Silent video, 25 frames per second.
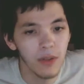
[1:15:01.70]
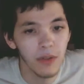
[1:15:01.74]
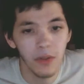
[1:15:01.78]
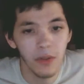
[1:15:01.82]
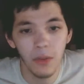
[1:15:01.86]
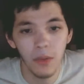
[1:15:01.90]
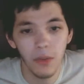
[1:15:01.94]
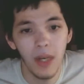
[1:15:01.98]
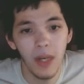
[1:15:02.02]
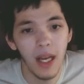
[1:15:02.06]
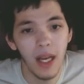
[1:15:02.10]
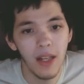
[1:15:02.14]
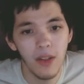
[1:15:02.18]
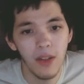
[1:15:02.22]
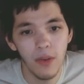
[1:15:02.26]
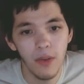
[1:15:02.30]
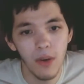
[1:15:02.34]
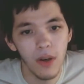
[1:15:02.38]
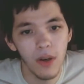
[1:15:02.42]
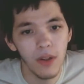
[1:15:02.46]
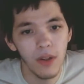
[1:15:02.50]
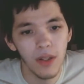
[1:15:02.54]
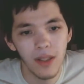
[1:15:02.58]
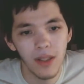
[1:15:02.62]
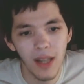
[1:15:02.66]
It's what I do
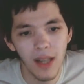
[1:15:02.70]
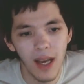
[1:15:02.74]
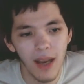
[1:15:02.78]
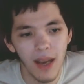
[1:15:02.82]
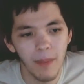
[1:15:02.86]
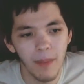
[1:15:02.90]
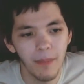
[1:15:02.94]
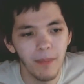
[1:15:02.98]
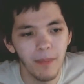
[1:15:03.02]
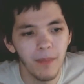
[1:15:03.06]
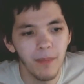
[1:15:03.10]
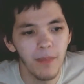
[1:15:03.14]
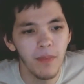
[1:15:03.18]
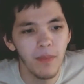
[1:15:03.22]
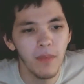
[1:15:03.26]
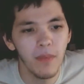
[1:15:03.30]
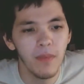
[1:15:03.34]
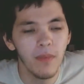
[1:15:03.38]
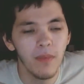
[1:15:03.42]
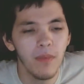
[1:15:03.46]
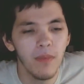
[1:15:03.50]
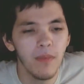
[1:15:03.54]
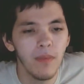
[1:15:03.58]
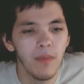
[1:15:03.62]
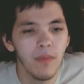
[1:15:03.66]
all the time.
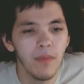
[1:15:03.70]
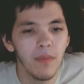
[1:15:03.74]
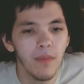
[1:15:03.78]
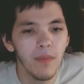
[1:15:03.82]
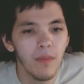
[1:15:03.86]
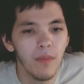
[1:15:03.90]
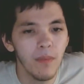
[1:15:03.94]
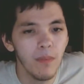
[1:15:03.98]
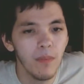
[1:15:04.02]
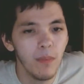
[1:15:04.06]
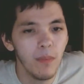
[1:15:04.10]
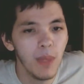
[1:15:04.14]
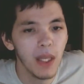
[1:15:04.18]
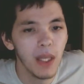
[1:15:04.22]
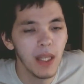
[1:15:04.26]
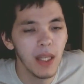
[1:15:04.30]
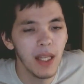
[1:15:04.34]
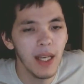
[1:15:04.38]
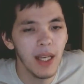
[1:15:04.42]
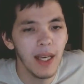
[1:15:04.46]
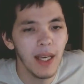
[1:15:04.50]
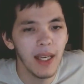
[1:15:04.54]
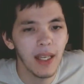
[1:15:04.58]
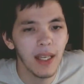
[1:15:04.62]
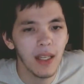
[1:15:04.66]
But
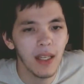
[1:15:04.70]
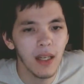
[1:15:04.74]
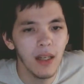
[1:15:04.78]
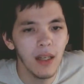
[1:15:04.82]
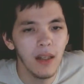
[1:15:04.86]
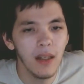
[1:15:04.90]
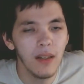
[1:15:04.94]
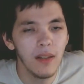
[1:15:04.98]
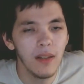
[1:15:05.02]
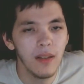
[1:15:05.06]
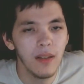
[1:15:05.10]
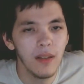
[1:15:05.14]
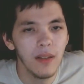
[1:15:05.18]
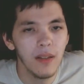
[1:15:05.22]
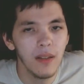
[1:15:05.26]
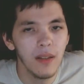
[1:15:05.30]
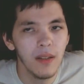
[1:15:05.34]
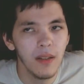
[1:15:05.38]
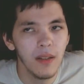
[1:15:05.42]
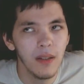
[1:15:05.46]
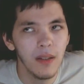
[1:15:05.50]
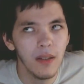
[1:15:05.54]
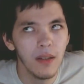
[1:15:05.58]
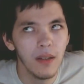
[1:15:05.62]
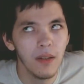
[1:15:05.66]
like,
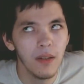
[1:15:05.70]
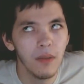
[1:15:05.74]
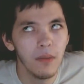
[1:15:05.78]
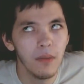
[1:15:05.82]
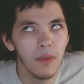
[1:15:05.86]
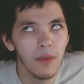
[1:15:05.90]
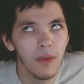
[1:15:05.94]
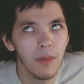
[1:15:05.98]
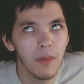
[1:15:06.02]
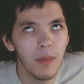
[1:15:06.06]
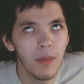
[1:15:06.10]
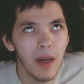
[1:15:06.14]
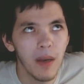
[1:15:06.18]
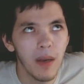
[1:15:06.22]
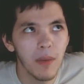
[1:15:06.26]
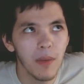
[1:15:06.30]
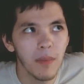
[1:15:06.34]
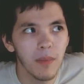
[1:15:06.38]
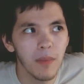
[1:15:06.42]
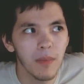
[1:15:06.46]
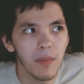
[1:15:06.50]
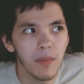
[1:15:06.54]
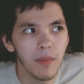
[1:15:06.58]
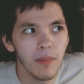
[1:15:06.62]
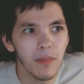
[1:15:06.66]
with
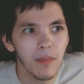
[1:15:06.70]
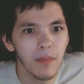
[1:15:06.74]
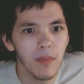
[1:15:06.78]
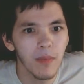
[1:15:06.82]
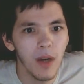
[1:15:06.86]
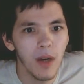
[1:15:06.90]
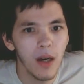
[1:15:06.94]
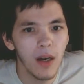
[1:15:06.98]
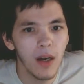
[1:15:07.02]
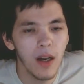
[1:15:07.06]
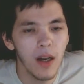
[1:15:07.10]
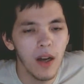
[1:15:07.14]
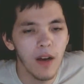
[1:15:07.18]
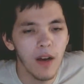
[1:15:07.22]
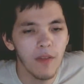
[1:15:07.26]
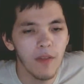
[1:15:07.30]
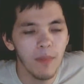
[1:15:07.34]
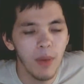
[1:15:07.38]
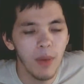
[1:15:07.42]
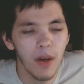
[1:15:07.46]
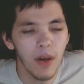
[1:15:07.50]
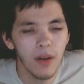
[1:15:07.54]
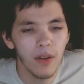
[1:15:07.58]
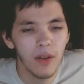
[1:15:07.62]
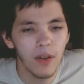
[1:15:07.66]
my on and off
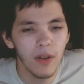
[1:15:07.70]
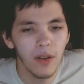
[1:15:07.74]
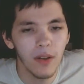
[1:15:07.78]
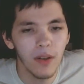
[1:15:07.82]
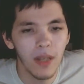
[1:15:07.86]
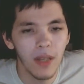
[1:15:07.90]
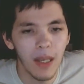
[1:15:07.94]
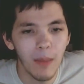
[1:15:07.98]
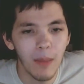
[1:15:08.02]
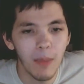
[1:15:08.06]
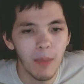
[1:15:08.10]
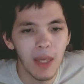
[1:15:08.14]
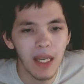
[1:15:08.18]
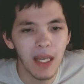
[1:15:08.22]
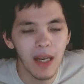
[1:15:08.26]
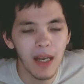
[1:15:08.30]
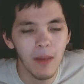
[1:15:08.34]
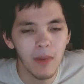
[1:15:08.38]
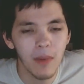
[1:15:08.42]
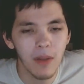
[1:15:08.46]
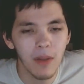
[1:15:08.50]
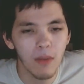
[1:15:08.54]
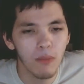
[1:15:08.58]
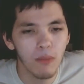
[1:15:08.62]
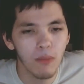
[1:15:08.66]
partner, it
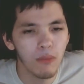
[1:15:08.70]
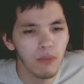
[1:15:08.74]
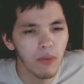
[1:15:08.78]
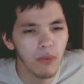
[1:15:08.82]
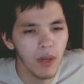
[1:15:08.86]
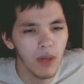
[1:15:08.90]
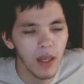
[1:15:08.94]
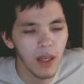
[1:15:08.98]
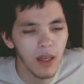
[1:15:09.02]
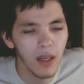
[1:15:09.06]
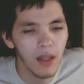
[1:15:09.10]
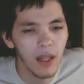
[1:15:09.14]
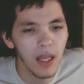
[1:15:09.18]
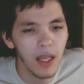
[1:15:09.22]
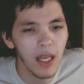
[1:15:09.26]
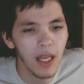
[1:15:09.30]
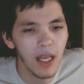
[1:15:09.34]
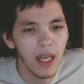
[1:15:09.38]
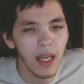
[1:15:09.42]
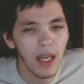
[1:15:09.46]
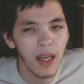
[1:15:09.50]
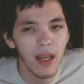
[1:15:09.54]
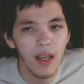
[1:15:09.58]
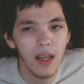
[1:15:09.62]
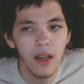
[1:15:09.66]
becomes the
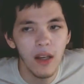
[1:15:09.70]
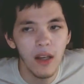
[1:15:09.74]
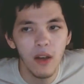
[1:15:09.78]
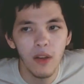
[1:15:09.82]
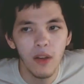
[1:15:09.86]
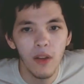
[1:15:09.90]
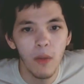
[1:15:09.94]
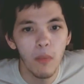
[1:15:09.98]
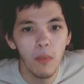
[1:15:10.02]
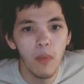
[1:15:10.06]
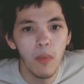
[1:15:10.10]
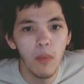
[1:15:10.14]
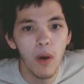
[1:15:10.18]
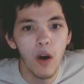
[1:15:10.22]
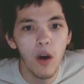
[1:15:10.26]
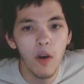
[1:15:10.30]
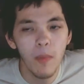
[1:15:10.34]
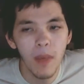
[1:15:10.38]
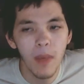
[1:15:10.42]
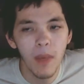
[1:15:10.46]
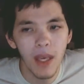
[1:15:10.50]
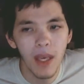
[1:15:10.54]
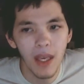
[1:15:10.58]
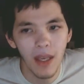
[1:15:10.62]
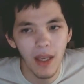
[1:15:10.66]

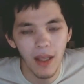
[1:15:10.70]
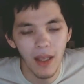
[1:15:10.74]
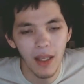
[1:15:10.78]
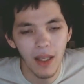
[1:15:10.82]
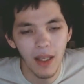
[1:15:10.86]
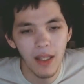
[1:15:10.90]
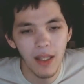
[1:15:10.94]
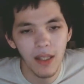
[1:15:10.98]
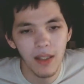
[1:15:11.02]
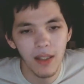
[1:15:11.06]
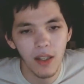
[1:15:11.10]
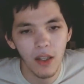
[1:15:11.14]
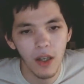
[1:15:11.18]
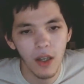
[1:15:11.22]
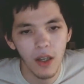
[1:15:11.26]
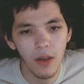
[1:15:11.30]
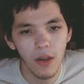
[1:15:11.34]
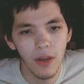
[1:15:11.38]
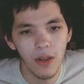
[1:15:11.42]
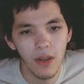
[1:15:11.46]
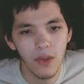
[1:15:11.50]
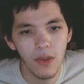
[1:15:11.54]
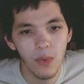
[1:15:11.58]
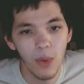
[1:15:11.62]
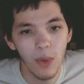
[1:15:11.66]
moment it doesn't go
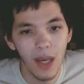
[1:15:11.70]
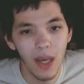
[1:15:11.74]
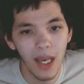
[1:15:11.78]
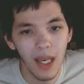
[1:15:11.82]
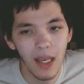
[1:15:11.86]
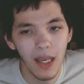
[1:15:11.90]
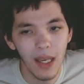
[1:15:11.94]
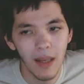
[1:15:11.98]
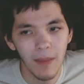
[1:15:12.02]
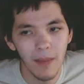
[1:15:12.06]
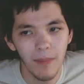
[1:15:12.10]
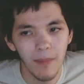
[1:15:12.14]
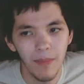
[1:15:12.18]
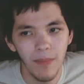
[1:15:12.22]
his way,